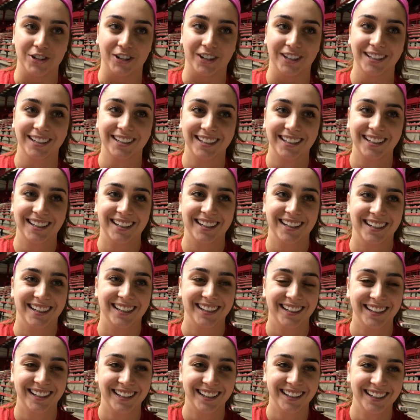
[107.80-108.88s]
fact check
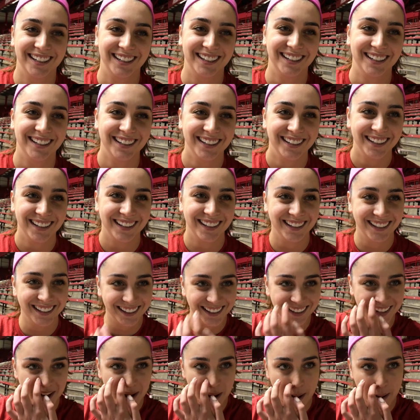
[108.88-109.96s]
that later.
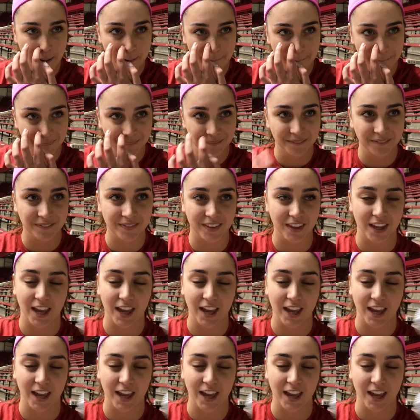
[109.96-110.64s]
Uh, thanks for the time, Jordan.